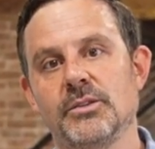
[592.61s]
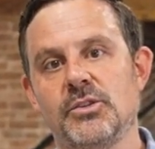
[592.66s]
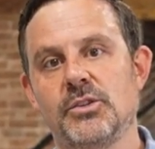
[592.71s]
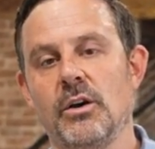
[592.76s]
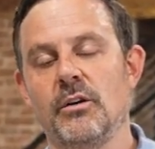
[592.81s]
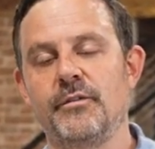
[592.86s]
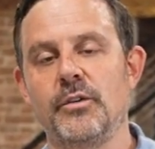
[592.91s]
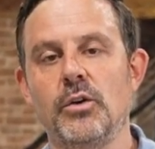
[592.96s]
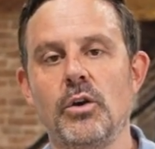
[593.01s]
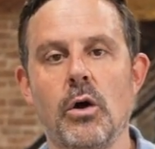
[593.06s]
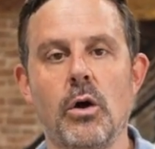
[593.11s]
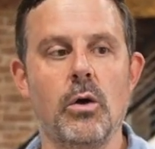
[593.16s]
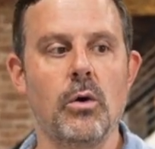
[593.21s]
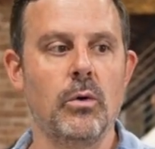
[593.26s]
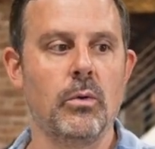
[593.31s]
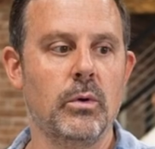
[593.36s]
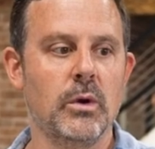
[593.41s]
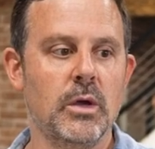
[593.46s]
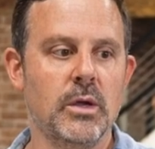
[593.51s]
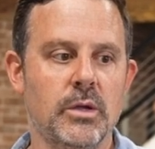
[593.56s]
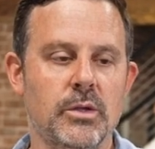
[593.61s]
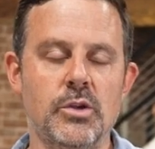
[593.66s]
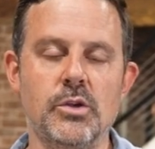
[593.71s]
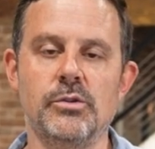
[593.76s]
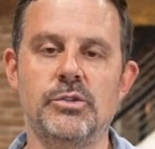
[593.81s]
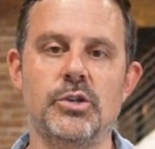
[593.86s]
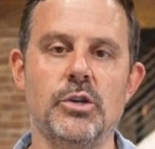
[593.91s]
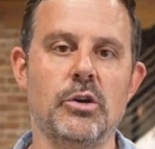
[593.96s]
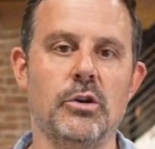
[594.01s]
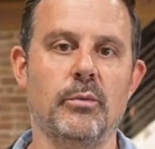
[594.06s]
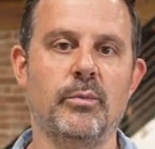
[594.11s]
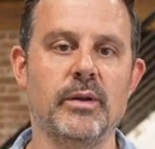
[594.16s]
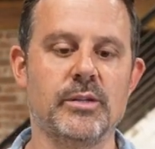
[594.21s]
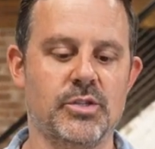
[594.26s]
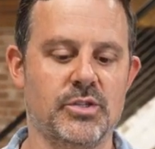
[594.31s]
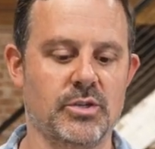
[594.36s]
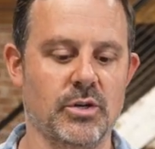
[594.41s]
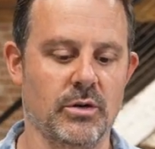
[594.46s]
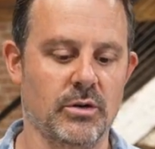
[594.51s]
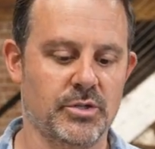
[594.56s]
So if you go YouTube and
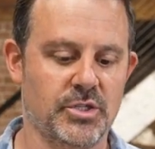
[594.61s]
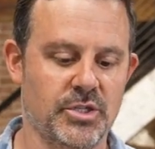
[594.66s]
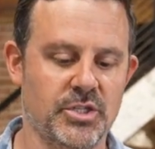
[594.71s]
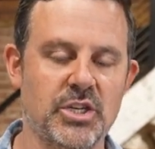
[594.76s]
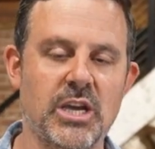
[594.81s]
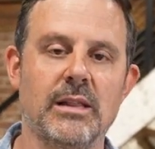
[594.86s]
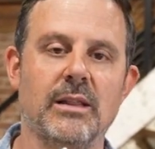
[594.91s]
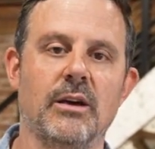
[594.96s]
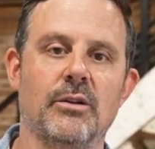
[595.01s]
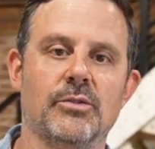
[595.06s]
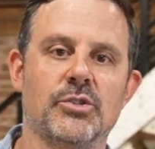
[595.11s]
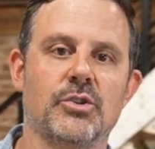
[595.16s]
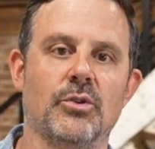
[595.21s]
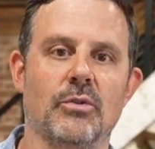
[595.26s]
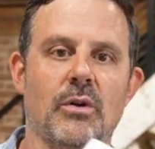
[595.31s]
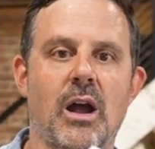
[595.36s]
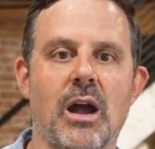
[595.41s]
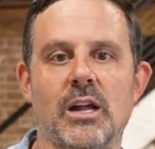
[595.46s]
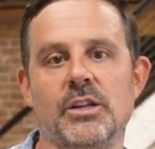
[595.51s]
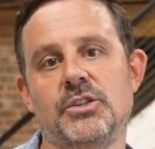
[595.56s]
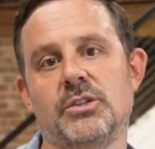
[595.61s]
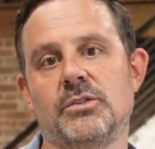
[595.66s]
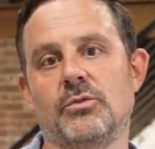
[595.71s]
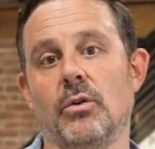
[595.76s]
search Jay Leno's Garage